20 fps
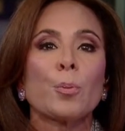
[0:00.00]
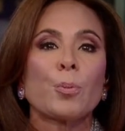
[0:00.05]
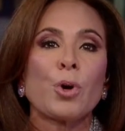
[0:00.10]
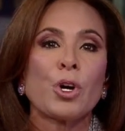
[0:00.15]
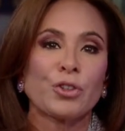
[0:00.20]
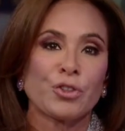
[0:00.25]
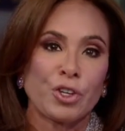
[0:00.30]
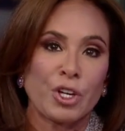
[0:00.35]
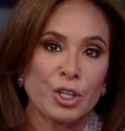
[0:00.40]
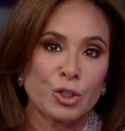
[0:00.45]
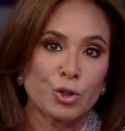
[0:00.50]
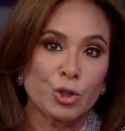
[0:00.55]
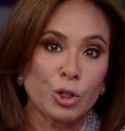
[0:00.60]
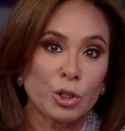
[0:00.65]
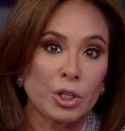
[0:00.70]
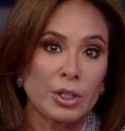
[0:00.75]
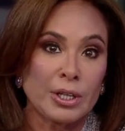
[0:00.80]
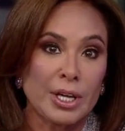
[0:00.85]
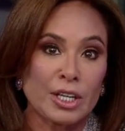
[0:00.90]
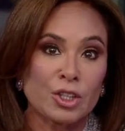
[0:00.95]

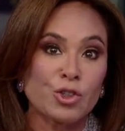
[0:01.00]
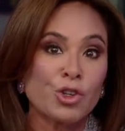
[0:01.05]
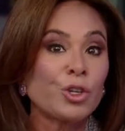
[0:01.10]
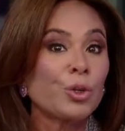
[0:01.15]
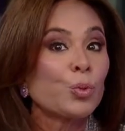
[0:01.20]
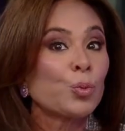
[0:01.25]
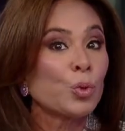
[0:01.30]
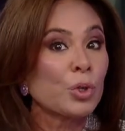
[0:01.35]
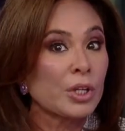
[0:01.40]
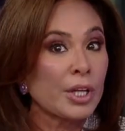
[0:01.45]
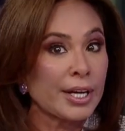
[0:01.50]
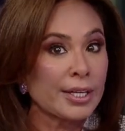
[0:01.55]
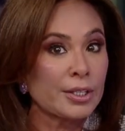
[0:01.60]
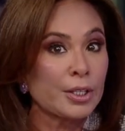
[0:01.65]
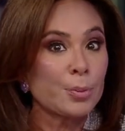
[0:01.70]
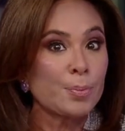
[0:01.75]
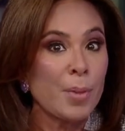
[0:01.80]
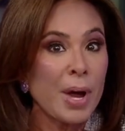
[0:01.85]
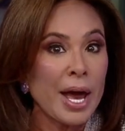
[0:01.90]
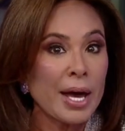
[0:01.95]
presidential election and
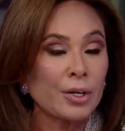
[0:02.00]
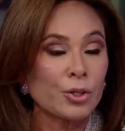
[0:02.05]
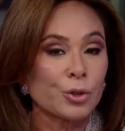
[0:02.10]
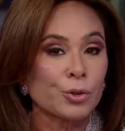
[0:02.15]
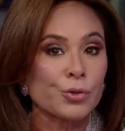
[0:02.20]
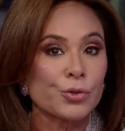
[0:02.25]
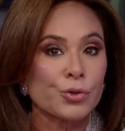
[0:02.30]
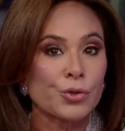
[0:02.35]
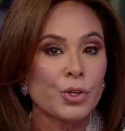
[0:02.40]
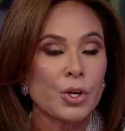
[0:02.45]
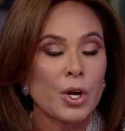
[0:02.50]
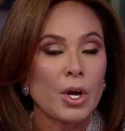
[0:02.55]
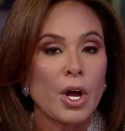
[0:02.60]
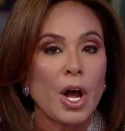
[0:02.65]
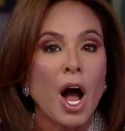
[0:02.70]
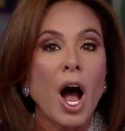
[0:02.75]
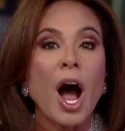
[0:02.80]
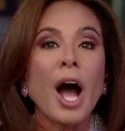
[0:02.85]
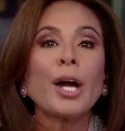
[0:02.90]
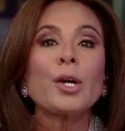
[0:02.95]
related matters.
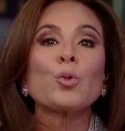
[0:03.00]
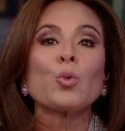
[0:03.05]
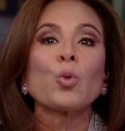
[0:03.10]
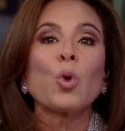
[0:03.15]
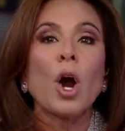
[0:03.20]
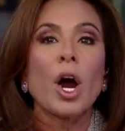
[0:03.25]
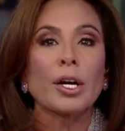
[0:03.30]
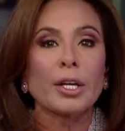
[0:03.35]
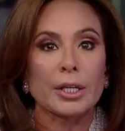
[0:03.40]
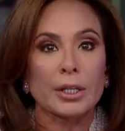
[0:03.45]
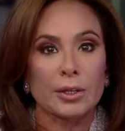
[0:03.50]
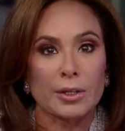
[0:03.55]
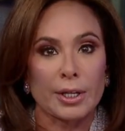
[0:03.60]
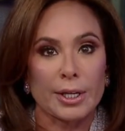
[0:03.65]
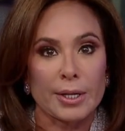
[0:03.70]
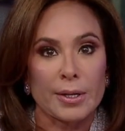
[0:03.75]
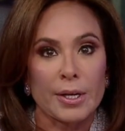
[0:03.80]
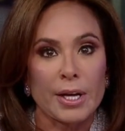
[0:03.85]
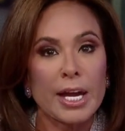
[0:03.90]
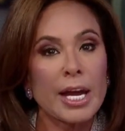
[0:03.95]

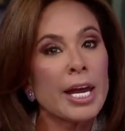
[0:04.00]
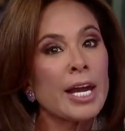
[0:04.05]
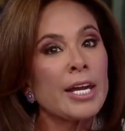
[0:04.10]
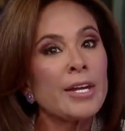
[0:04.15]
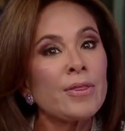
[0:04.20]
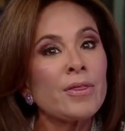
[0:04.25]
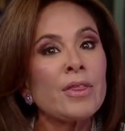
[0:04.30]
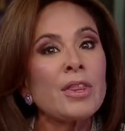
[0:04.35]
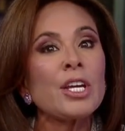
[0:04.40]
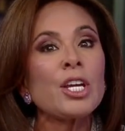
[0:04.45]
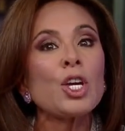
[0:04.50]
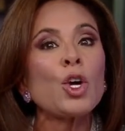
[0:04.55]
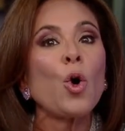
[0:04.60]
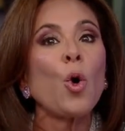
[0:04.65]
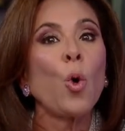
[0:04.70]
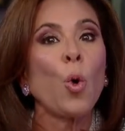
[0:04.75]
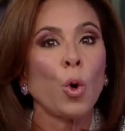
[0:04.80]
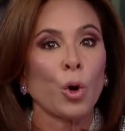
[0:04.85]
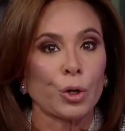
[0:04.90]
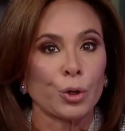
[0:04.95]
Ironically, in the
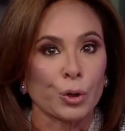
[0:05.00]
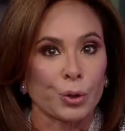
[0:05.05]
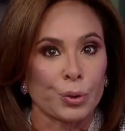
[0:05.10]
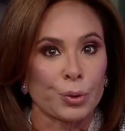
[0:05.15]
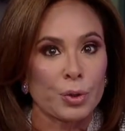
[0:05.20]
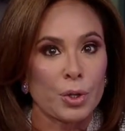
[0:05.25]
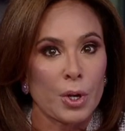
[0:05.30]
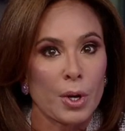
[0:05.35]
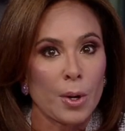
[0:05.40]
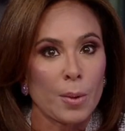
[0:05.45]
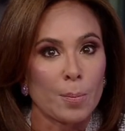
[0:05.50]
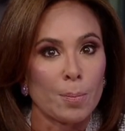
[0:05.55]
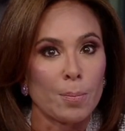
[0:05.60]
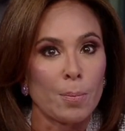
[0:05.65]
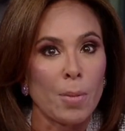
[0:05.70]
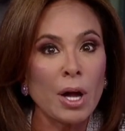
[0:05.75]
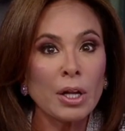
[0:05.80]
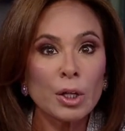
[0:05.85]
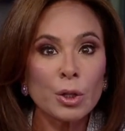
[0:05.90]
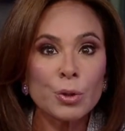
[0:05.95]
order,
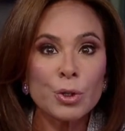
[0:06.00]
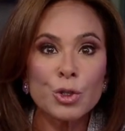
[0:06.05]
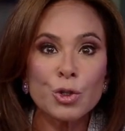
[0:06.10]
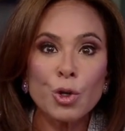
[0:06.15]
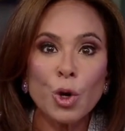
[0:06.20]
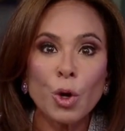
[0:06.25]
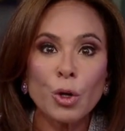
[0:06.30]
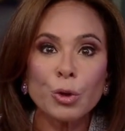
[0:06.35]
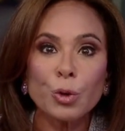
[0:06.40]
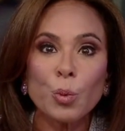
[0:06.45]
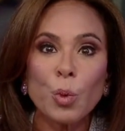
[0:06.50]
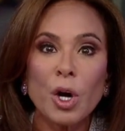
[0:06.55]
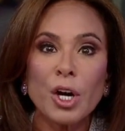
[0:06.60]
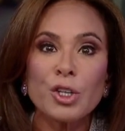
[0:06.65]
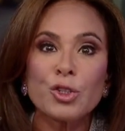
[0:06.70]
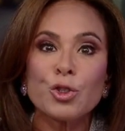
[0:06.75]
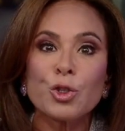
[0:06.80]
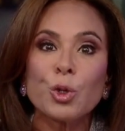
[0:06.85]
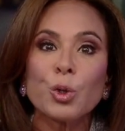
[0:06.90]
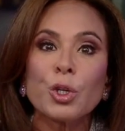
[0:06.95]
Mueller is
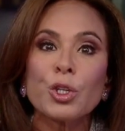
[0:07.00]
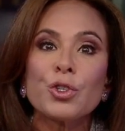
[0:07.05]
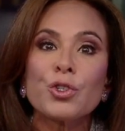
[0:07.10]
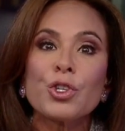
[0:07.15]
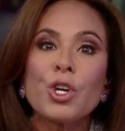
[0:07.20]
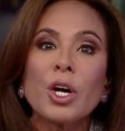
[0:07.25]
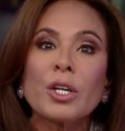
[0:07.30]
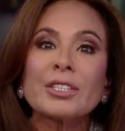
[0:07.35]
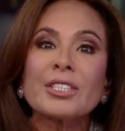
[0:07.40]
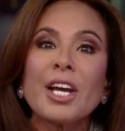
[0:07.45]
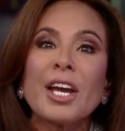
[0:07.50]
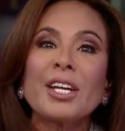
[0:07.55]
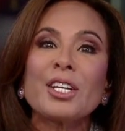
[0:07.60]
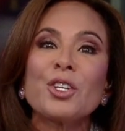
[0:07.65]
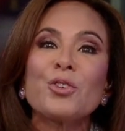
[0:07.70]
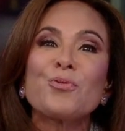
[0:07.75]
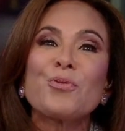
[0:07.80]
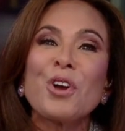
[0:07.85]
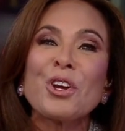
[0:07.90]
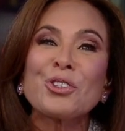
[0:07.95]
authorized to conduct an
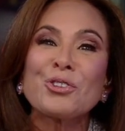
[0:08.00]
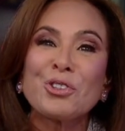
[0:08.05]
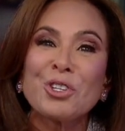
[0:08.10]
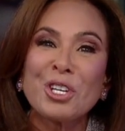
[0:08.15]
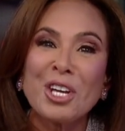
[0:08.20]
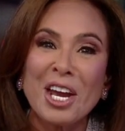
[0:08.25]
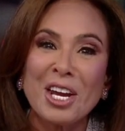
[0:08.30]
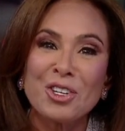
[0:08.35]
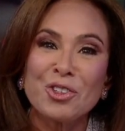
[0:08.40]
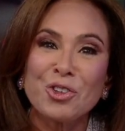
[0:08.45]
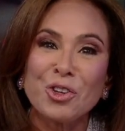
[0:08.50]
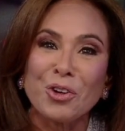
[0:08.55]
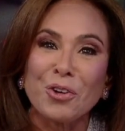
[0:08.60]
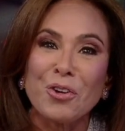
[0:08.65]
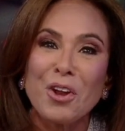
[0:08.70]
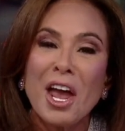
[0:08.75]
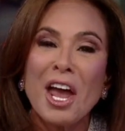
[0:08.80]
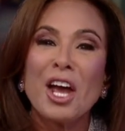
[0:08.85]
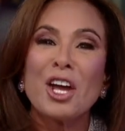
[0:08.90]
investigation